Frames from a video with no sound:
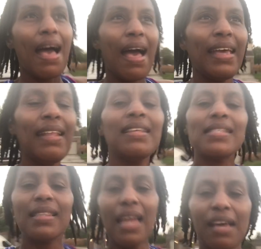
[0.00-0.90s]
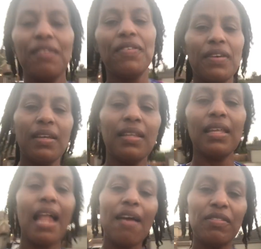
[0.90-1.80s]
in this life
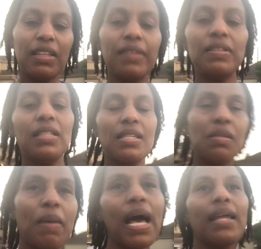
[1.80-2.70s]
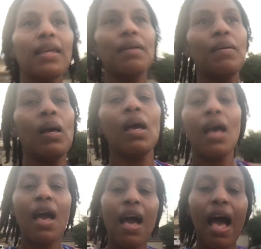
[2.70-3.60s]
that I've lived in this body,
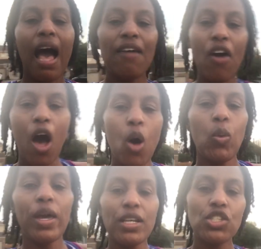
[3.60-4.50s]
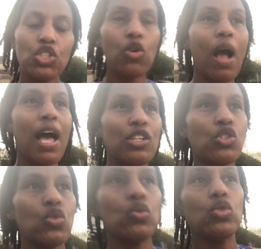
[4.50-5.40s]
I've always tried
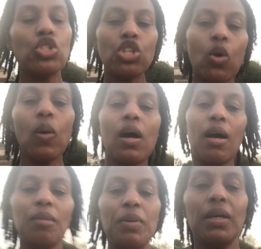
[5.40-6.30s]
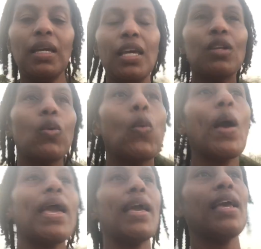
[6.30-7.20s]
to show up in a
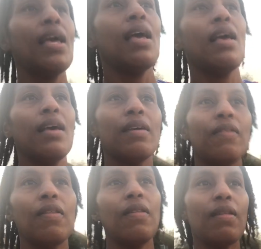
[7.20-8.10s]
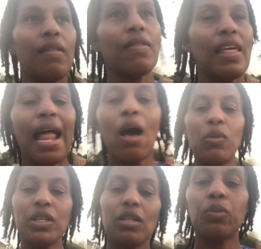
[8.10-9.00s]
way that I
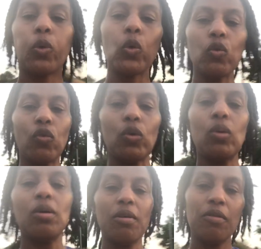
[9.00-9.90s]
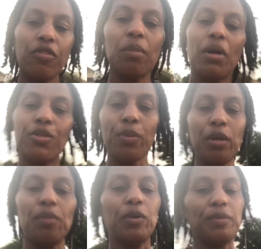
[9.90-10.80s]
would get approval from other
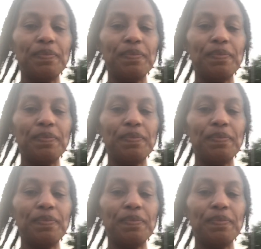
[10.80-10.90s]
people.